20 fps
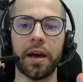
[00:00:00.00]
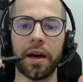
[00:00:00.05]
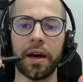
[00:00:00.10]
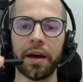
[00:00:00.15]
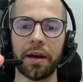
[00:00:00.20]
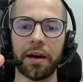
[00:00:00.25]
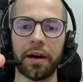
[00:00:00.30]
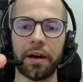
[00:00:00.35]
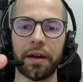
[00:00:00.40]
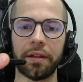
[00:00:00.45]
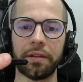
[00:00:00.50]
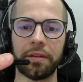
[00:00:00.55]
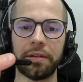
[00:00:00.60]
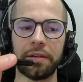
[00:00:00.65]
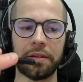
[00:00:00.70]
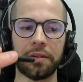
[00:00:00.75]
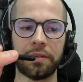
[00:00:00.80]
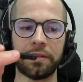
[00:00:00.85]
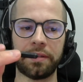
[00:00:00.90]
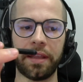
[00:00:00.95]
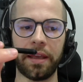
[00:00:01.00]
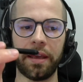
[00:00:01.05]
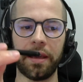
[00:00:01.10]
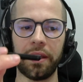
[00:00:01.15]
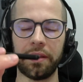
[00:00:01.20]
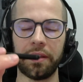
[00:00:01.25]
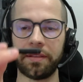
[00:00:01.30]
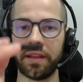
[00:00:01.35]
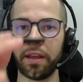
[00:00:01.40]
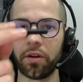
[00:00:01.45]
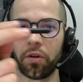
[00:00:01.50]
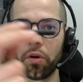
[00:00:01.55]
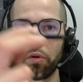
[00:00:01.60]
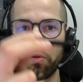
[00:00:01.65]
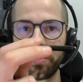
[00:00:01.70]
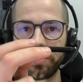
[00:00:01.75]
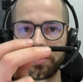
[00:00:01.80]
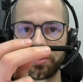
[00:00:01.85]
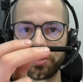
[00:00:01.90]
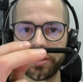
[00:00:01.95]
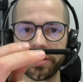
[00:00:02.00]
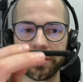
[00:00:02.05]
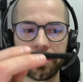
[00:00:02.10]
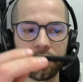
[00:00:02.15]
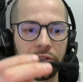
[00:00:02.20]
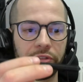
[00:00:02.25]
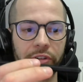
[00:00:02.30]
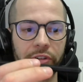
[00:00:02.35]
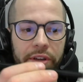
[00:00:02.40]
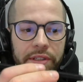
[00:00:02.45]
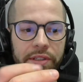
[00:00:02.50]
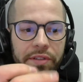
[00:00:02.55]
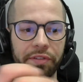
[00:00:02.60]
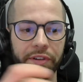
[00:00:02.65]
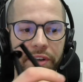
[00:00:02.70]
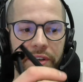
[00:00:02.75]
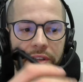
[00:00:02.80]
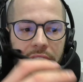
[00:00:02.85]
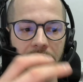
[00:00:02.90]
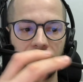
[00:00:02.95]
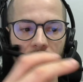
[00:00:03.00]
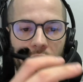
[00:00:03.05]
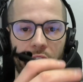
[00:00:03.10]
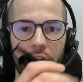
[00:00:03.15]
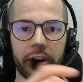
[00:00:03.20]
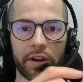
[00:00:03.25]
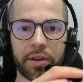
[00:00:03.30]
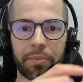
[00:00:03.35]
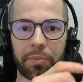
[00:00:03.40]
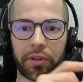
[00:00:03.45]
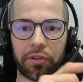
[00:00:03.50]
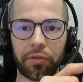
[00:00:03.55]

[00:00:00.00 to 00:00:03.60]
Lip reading: Uh, the goal is just to transfer the torque